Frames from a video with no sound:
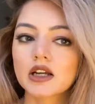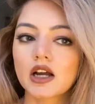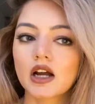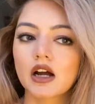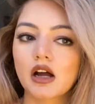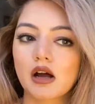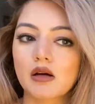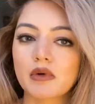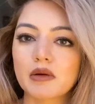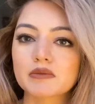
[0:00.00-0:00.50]

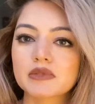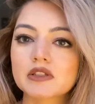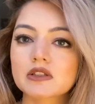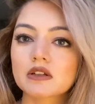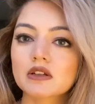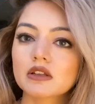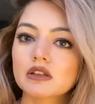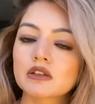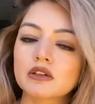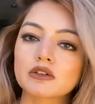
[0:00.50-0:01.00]
I'm
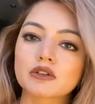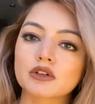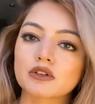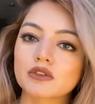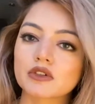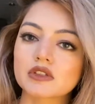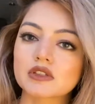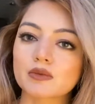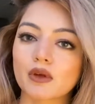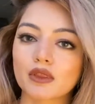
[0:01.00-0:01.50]
still a little
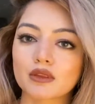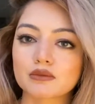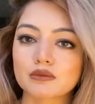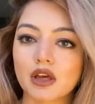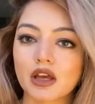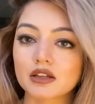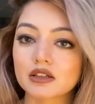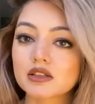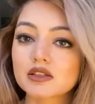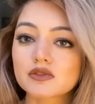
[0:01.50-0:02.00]
nervous about the
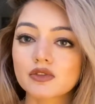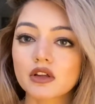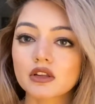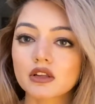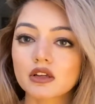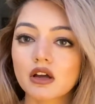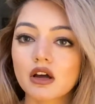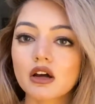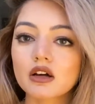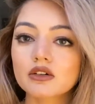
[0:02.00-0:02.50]
magnets
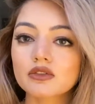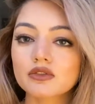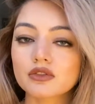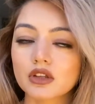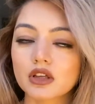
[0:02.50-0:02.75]
falling off.